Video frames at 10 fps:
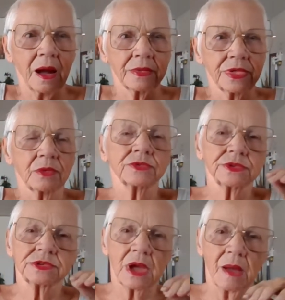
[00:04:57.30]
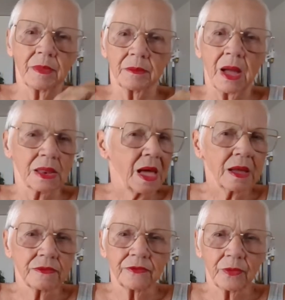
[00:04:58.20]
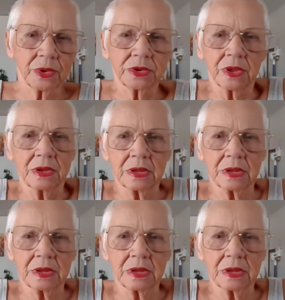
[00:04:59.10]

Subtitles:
there was a time in my life when